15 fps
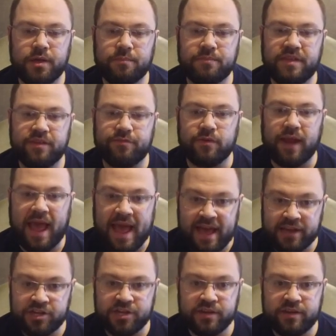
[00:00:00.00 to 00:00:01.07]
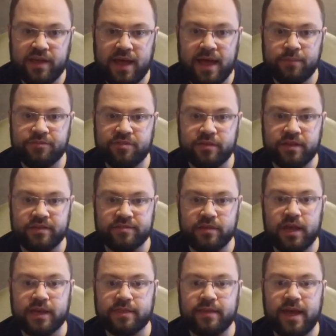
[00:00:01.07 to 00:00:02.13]
different action types, things
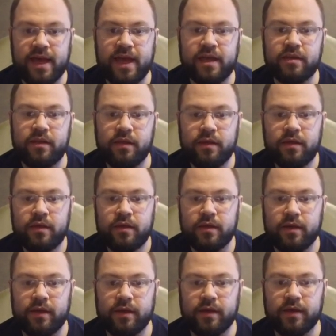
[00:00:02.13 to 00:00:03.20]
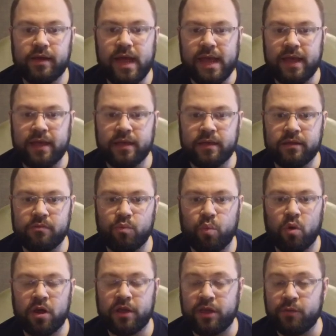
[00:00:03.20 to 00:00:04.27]
like that, and
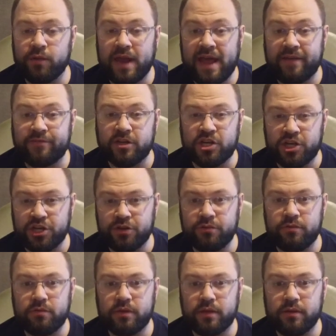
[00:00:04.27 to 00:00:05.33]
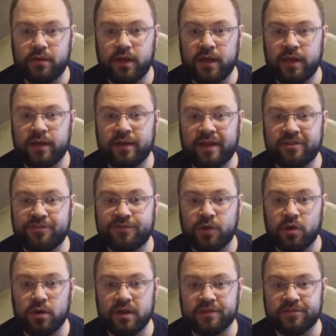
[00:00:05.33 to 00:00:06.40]
what you would have to shoot as
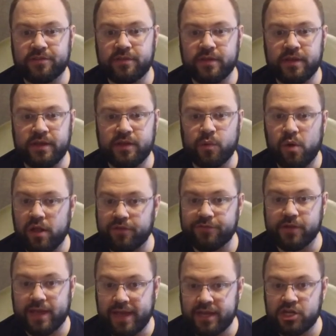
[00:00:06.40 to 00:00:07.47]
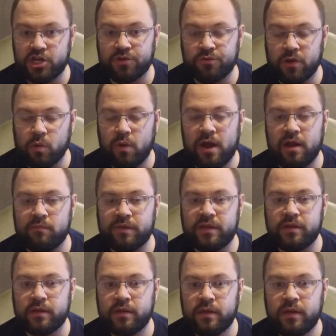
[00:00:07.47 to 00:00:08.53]
far as the qualification requirement
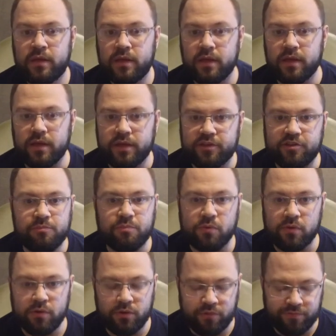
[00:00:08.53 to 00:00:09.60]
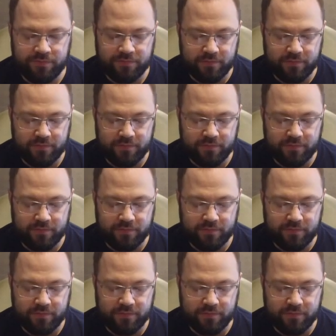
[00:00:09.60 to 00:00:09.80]
to prove